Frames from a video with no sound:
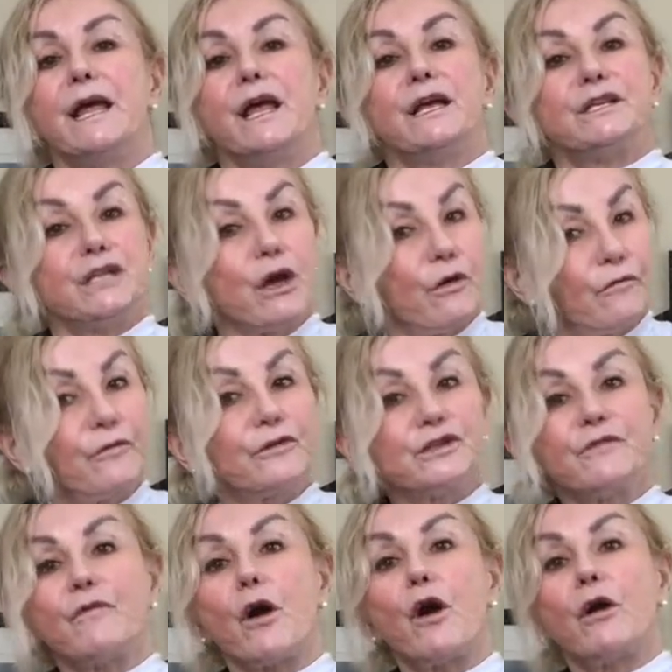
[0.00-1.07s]
So, first
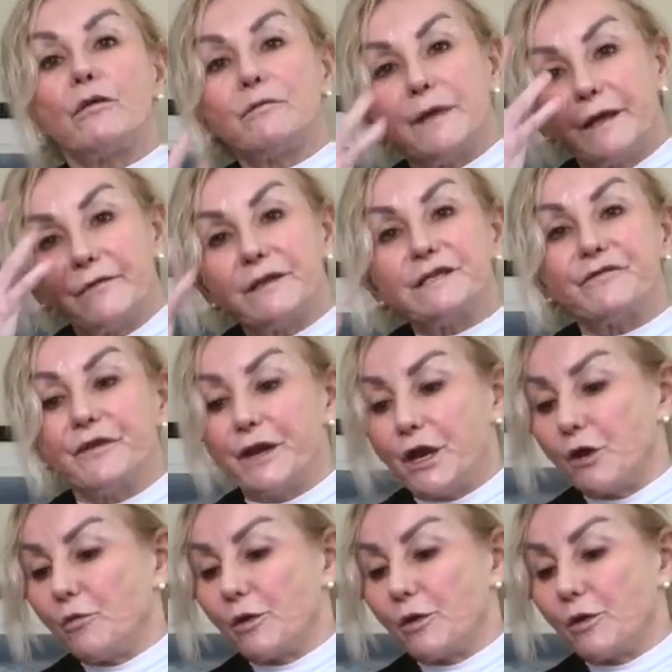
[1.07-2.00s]
of all, in this video,